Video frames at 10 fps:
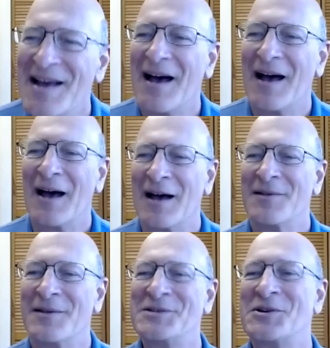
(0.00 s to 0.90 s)

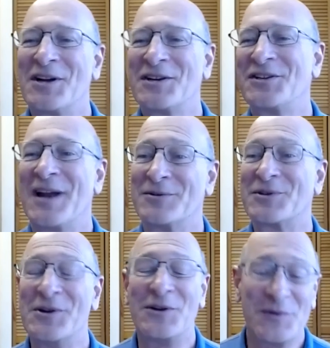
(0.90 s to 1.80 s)
The introduction I was
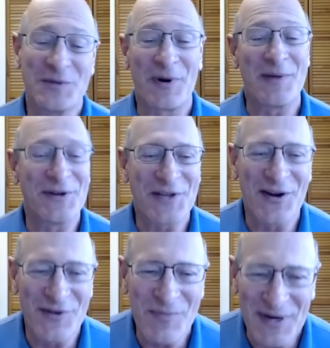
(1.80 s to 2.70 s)
going to do was pretty much
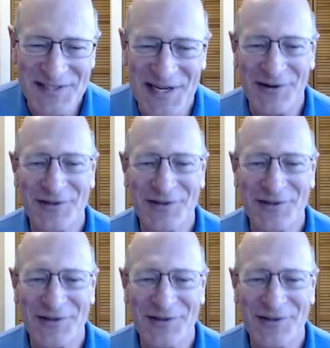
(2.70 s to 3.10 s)
covered by Sarah.